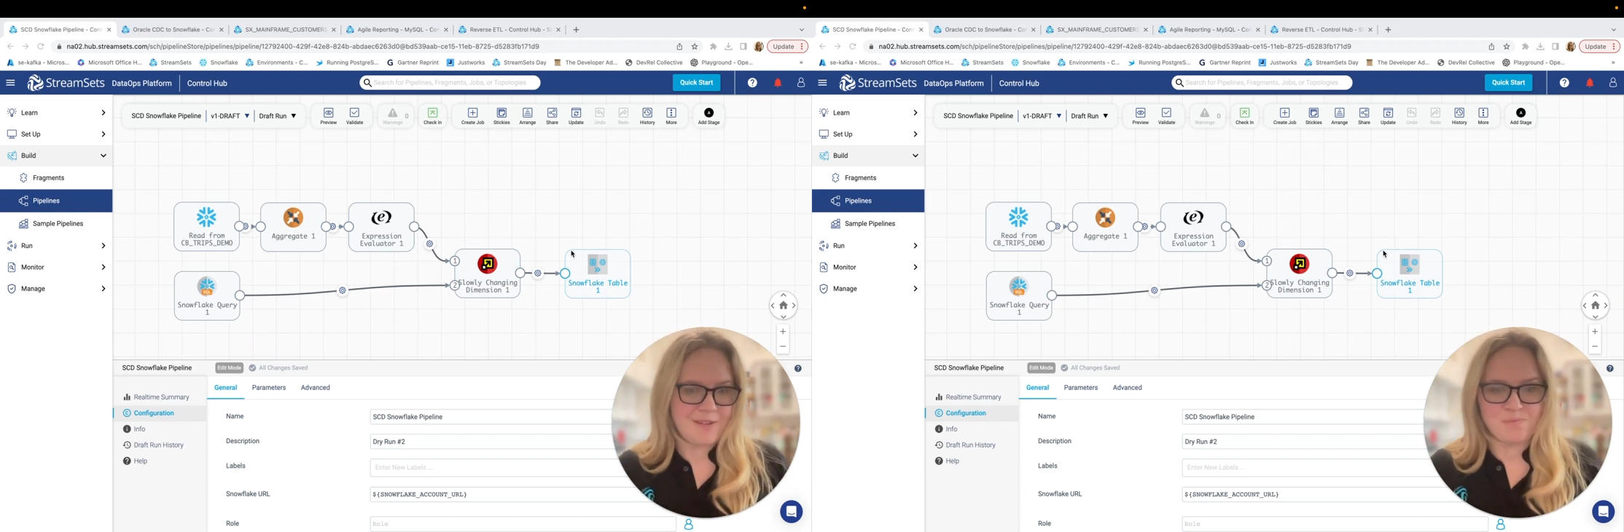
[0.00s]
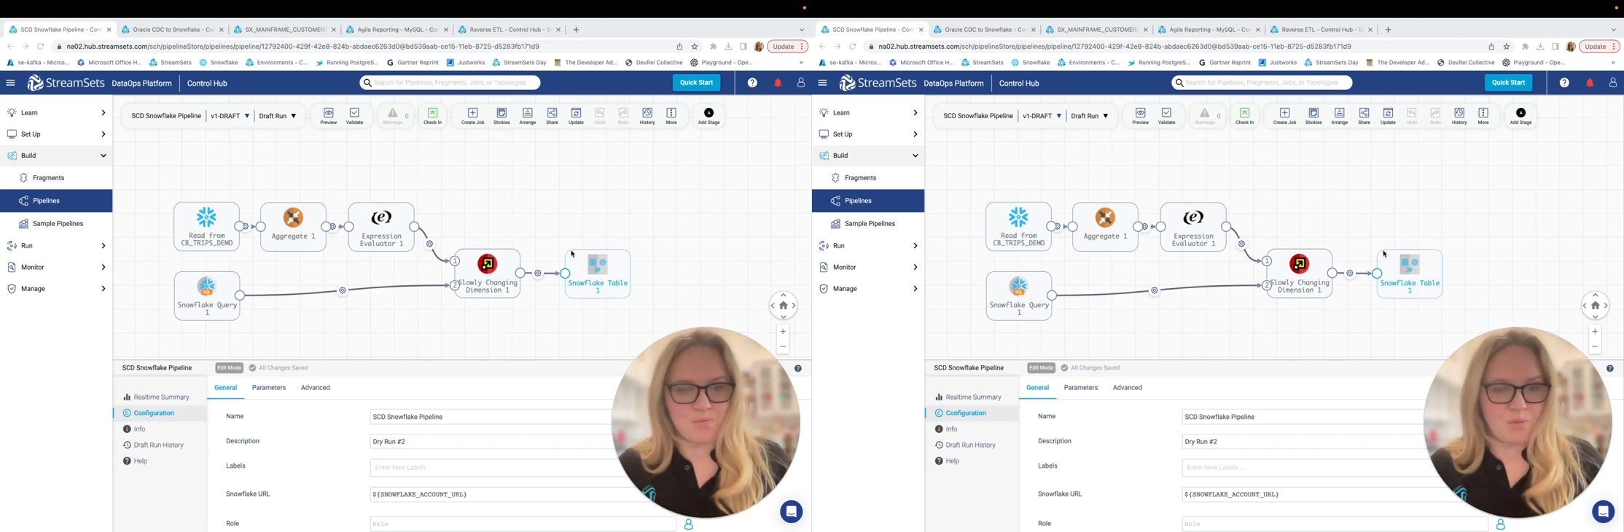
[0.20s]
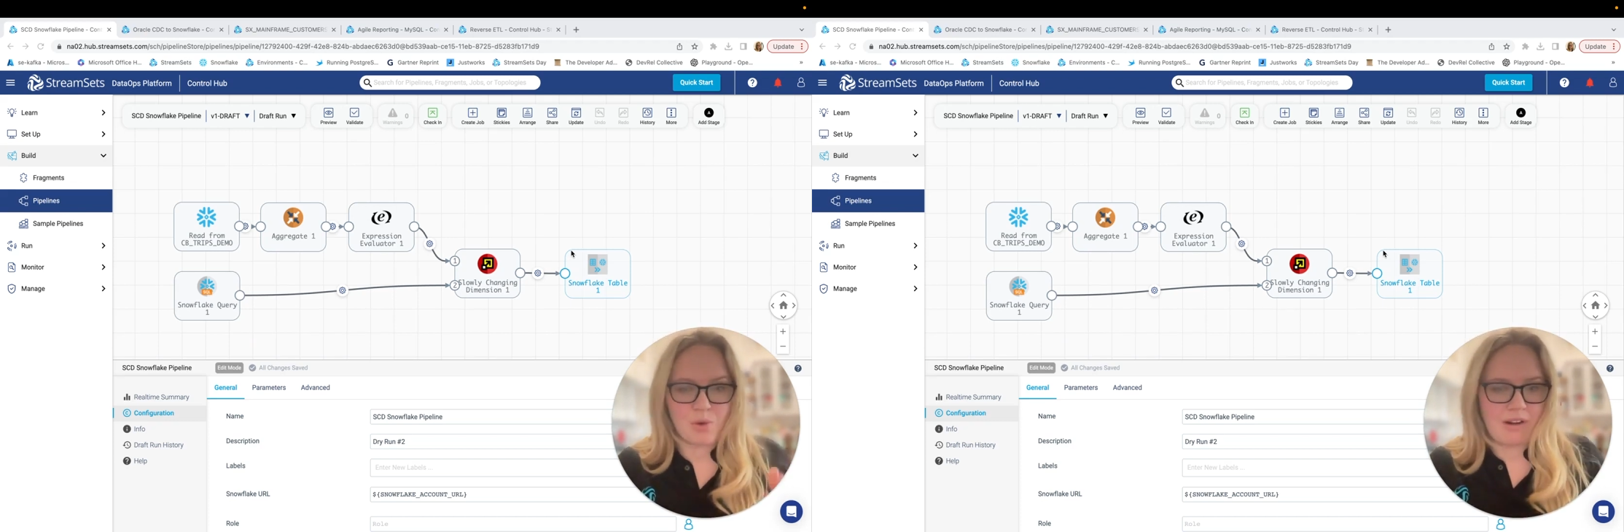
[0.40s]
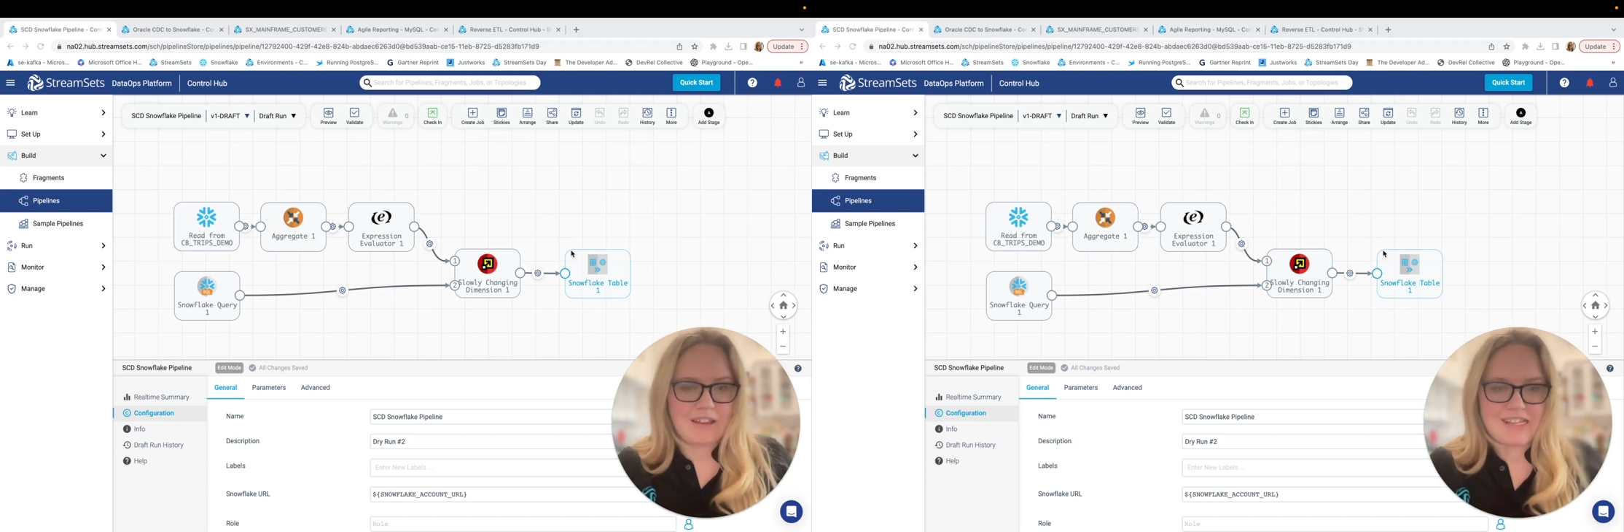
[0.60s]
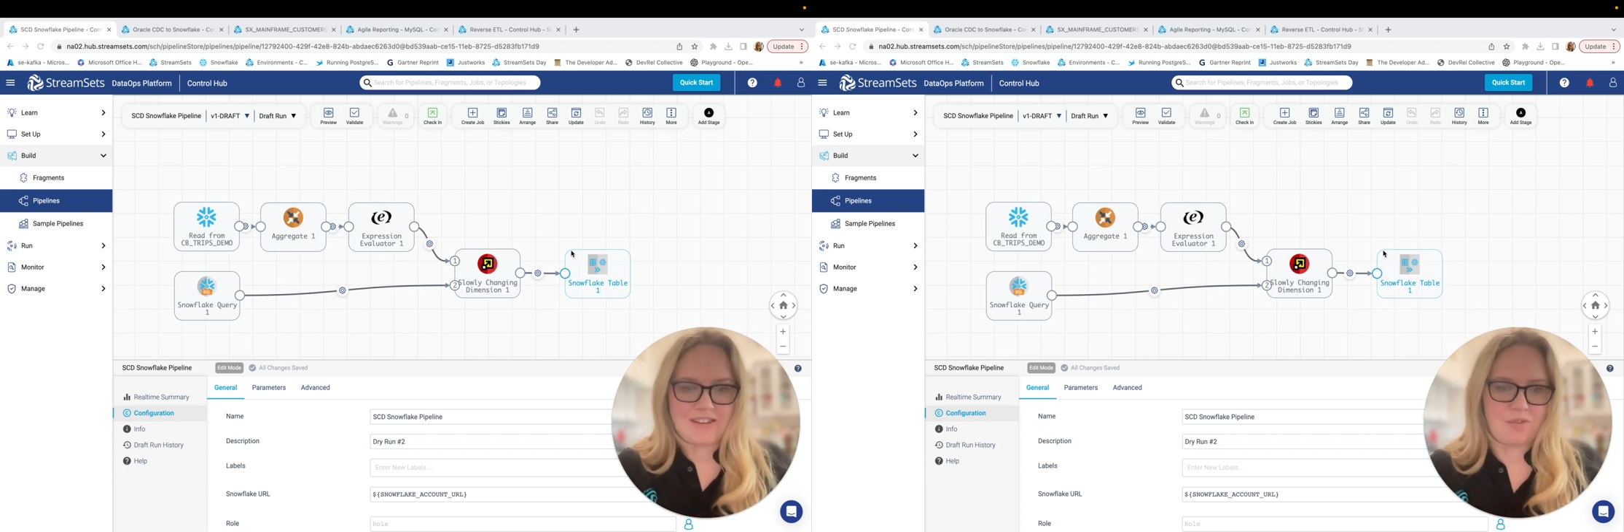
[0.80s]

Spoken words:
Regardless of the